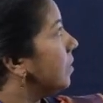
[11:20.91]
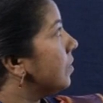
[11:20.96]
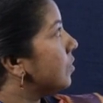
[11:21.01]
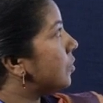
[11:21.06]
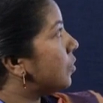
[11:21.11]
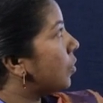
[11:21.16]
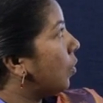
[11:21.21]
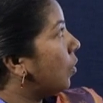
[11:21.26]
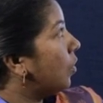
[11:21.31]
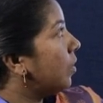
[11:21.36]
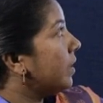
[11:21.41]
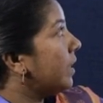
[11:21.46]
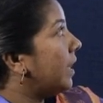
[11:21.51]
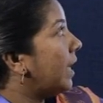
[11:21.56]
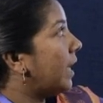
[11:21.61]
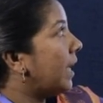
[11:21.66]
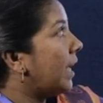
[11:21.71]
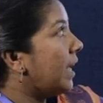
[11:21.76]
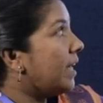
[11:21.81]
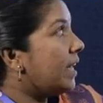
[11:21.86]
So the
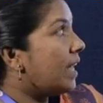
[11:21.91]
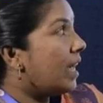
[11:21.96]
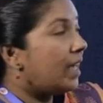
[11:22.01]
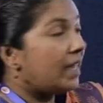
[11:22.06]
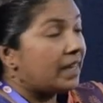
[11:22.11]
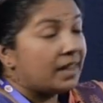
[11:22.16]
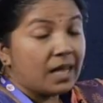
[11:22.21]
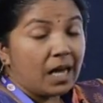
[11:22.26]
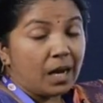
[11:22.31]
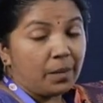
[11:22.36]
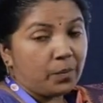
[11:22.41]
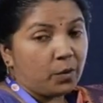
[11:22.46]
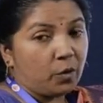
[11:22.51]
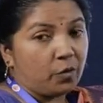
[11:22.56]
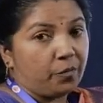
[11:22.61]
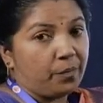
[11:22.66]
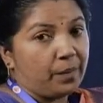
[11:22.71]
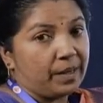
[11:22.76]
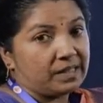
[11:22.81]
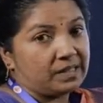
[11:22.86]
enthalpy
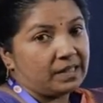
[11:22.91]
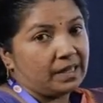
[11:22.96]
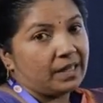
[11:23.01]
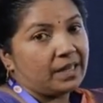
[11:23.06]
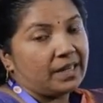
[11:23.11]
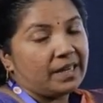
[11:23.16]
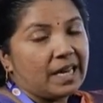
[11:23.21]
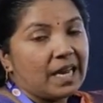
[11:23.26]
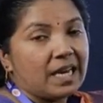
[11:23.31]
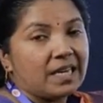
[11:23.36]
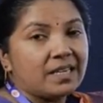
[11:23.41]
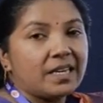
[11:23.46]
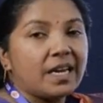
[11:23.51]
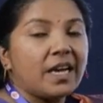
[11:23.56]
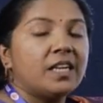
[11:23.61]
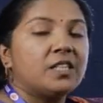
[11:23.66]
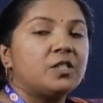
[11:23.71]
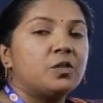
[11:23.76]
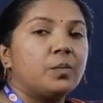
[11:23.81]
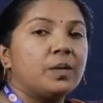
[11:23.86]
of mixing, delta
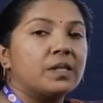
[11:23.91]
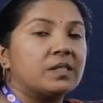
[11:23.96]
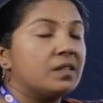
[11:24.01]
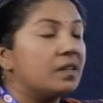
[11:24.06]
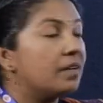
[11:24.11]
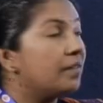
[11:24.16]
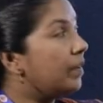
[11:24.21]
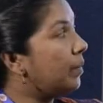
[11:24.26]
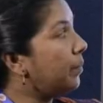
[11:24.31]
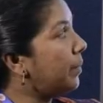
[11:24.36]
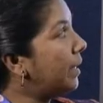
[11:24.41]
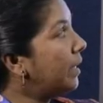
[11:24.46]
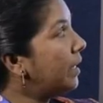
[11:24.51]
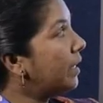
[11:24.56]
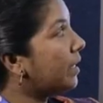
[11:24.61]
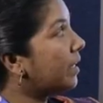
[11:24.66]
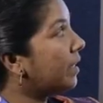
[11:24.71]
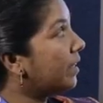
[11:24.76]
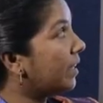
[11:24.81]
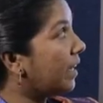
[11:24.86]
H mixing will be
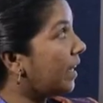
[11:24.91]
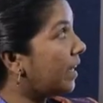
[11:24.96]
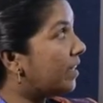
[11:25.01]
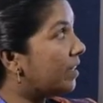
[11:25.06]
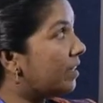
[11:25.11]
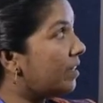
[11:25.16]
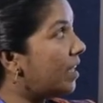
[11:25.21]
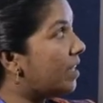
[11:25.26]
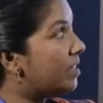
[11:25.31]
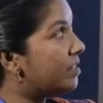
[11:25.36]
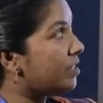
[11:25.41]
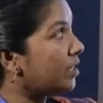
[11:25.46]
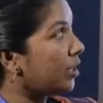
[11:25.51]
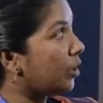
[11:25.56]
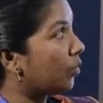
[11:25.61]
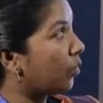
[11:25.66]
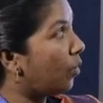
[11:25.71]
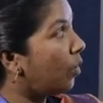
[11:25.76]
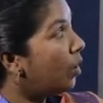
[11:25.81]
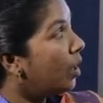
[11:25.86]
greater than
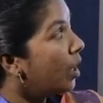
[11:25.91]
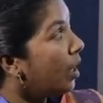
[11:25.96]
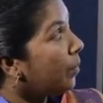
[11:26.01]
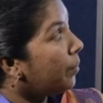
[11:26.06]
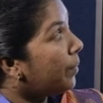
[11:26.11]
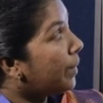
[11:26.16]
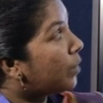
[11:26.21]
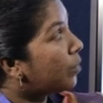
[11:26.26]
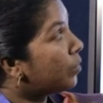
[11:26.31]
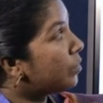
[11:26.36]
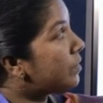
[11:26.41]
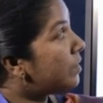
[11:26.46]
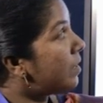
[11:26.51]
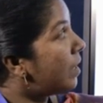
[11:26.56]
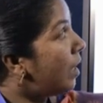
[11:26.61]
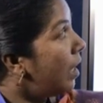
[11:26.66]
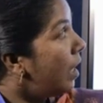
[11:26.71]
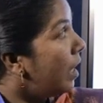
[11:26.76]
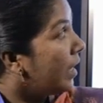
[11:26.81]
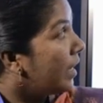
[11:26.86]
0 because
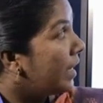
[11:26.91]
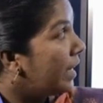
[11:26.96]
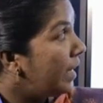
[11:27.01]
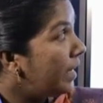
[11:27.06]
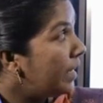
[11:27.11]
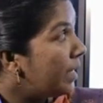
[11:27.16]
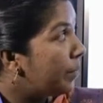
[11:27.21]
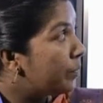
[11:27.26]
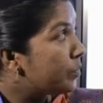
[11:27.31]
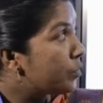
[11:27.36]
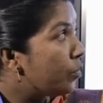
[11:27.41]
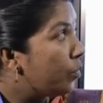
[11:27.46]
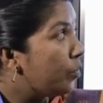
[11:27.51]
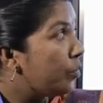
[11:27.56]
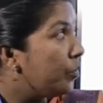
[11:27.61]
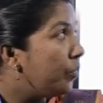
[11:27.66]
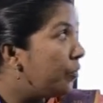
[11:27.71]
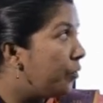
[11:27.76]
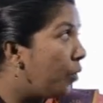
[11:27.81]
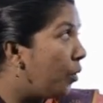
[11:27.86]
the heat
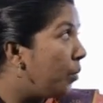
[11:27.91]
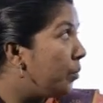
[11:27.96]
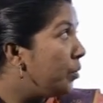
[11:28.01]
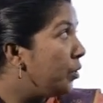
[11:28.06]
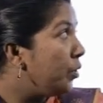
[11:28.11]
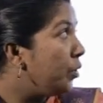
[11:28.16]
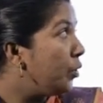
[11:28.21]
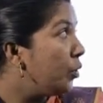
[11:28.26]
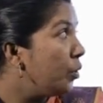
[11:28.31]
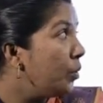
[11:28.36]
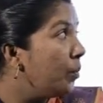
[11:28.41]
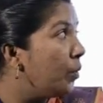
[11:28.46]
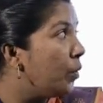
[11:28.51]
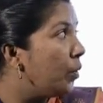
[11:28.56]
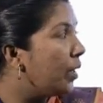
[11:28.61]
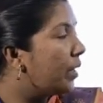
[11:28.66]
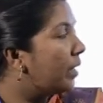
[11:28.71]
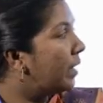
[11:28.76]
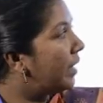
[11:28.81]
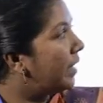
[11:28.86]
absorbed to form new
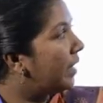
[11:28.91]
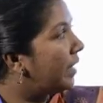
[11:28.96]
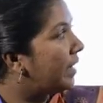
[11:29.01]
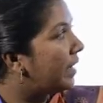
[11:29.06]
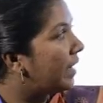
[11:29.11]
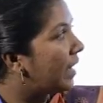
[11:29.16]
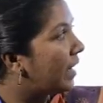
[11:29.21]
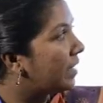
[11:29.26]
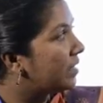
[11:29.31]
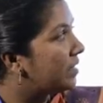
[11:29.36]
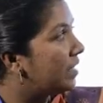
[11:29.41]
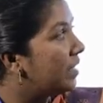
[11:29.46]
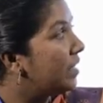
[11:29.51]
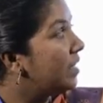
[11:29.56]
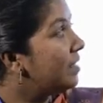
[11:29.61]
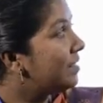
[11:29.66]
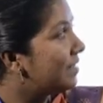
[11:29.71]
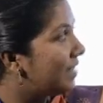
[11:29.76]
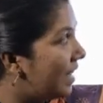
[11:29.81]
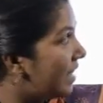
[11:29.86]
molecular interaction
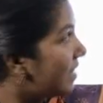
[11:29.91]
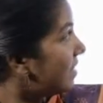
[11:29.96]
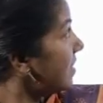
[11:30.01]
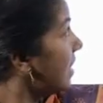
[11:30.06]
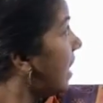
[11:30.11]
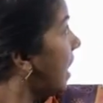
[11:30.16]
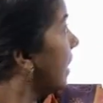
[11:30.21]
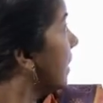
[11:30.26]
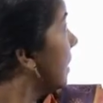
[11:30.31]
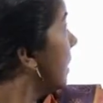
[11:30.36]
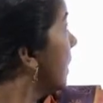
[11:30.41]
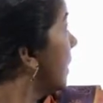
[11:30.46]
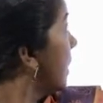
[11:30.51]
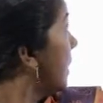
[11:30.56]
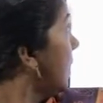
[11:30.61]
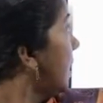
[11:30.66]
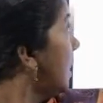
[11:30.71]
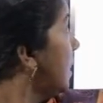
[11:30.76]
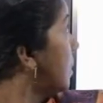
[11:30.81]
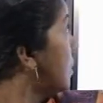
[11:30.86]
is less than the
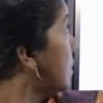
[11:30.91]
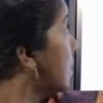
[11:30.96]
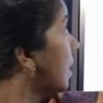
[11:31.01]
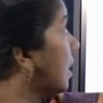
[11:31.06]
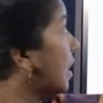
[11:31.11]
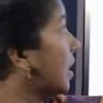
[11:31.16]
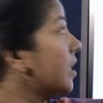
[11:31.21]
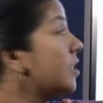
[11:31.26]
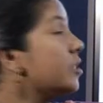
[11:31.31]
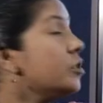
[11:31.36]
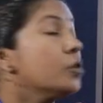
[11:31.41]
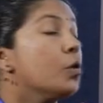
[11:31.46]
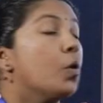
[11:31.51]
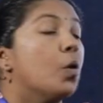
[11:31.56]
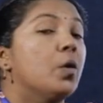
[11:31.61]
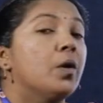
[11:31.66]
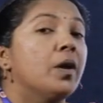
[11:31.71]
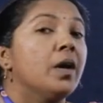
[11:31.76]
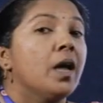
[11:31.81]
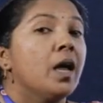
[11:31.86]
heat released
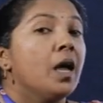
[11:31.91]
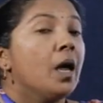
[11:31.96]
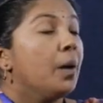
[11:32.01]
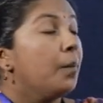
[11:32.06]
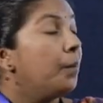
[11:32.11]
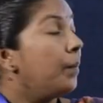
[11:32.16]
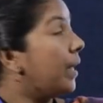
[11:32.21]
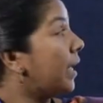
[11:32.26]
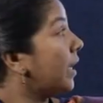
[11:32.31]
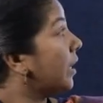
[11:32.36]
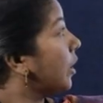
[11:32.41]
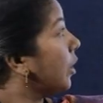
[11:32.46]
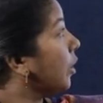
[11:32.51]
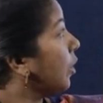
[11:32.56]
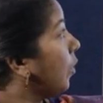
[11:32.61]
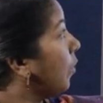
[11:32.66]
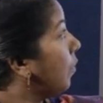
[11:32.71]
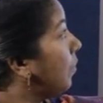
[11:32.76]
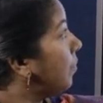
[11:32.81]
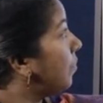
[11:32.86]
on
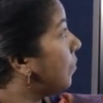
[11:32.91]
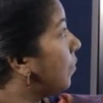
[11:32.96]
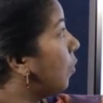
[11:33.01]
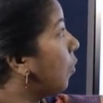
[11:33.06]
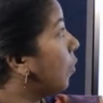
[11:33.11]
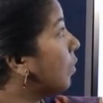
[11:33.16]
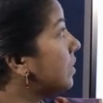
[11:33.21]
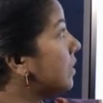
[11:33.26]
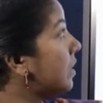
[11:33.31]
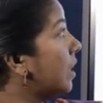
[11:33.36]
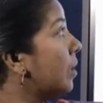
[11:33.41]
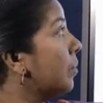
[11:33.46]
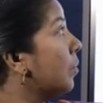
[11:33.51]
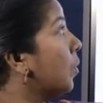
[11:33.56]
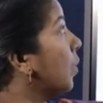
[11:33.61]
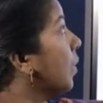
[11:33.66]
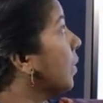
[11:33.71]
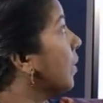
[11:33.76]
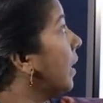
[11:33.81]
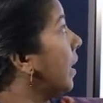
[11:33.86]
breaking of original
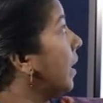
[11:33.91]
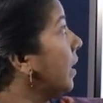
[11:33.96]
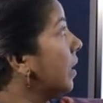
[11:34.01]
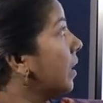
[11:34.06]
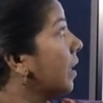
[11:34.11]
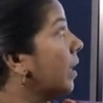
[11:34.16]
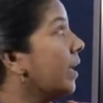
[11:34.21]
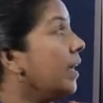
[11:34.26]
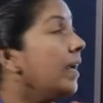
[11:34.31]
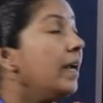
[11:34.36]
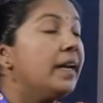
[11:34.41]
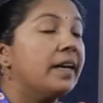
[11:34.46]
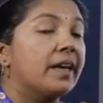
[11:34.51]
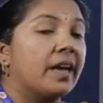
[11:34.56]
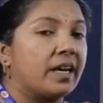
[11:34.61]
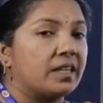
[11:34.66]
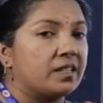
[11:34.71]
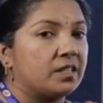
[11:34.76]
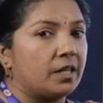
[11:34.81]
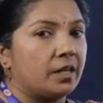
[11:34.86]
molecular
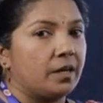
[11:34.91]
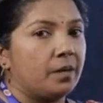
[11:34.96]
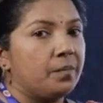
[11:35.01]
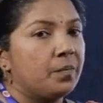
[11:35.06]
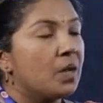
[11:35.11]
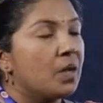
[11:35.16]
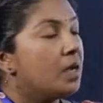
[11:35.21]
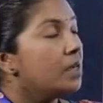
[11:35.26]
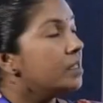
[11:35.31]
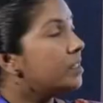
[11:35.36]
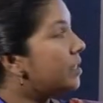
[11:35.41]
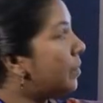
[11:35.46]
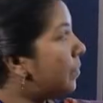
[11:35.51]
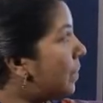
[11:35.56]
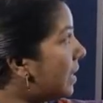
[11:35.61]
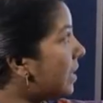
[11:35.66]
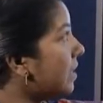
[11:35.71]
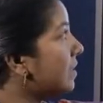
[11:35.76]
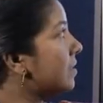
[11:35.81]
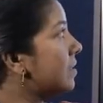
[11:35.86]
interaction.
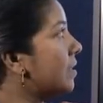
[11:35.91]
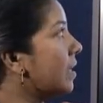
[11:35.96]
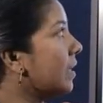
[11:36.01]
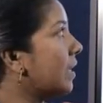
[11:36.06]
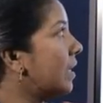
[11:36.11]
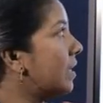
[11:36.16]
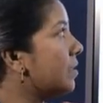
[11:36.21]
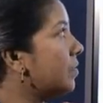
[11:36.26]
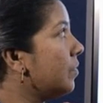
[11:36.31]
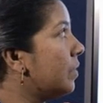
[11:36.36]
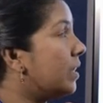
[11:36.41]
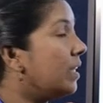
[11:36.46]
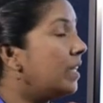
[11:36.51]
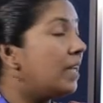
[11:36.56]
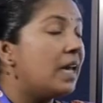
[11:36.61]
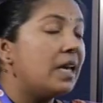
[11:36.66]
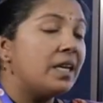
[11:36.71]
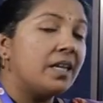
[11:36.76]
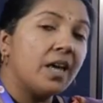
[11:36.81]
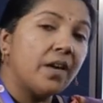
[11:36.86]
Similar is the case with the
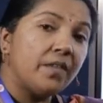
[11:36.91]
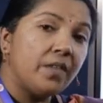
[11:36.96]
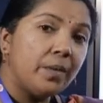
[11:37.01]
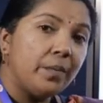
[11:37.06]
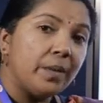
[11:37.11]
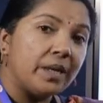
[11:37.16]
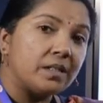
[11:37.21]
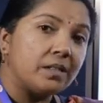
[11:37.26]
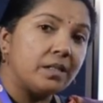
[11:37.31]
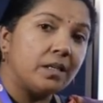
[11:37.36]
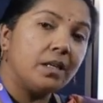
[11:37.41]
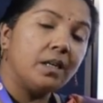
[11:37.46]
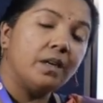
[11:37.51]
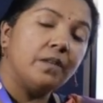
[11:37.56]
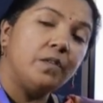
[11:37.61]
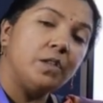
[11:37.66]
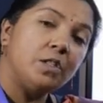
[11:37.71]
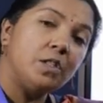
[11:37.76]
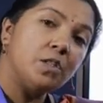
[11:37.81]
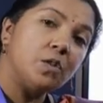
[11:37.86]
delta V mixing,
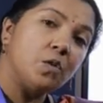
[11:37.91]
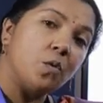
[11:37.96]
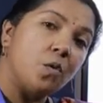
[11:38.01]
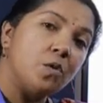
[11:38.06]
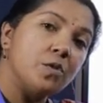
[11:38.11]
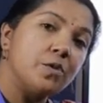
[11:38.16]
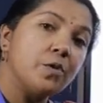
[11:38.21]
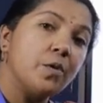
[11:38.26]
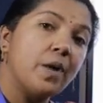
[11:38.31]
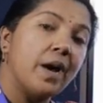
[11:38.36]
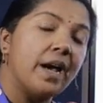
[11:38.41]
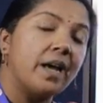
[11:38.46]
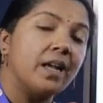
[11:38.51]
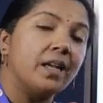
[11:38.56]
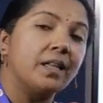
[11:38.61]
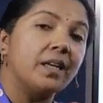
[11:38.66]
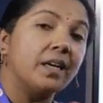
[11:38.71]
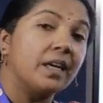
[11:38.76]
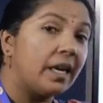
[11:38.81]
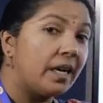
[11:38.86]
which is also
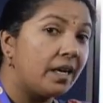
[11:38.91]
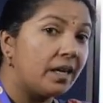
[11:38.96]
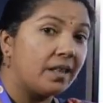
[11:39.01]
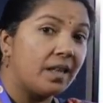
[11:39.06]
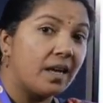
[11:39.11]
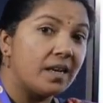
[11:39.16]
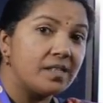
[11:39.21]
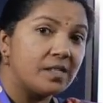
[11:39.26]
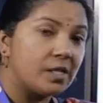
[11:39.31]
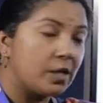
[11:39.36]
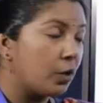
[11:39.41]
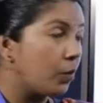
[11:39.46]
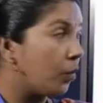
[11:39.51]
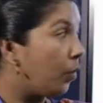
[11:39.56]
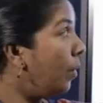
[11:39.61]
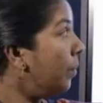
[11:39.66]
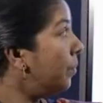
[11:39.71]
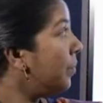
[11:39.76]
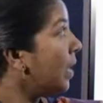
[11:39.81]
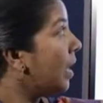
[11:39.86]
greater than
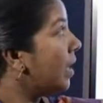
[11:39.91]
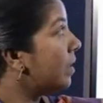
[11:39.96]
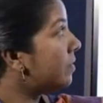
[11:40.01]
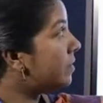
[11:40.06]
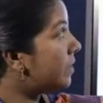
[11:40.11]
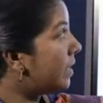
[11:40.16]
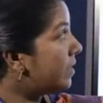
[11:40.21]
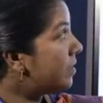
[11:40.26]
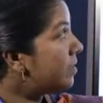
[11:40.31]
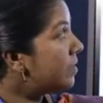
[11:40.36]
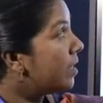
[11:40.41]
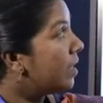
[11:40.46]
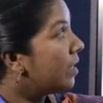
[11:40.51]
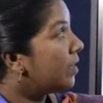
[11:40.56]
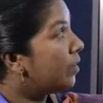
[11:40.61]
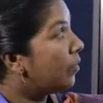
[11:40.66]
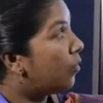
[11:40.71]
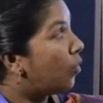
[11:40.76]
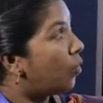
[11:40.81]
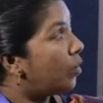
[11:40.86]
0 since
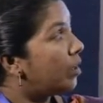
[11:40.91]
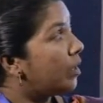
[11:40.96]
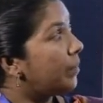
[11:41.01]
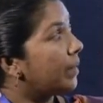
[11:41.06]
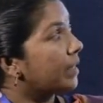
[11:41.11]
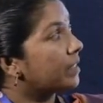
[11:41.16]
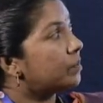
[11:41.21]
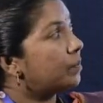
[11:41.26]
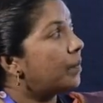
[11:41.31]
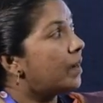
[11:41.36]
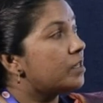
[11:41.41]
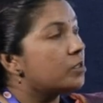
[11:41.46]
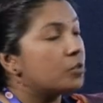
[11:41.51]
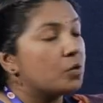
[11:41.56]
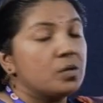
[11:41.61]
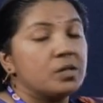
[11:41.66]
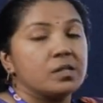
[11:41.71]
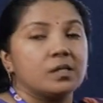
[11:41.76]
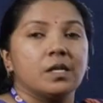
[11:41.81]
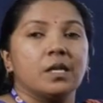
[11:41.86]
the volume expands
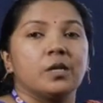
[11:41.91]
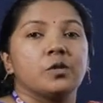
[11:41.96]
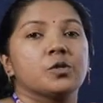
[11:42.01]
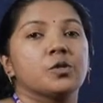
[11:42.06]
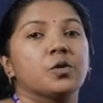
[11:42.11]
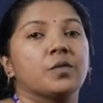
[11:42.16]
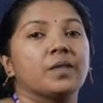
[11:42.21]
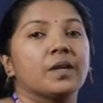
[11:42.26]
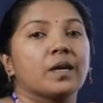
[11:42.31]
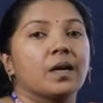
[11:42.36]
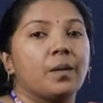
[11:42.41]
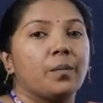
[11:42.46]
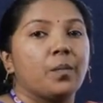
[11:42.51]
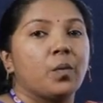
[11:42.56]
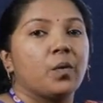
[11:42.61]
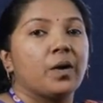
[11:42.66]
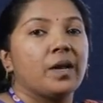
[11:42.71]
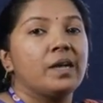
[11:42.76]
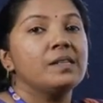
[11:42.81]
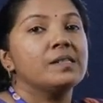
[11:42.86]
on dissolution of the
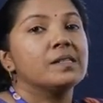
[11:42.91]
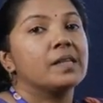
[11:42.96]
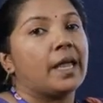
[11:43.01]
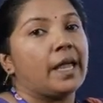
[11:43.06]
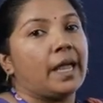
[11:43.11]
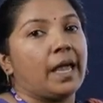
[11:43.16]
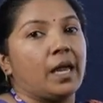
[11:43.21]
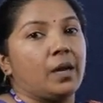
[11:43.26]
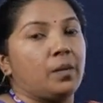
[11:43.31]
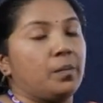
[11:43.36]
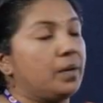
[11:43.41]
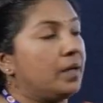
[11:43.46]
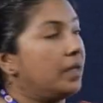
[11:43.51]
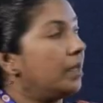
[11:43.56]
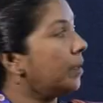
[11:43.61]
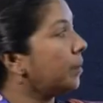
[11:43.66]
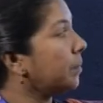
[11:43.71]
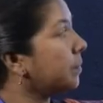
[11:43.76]
components A and B.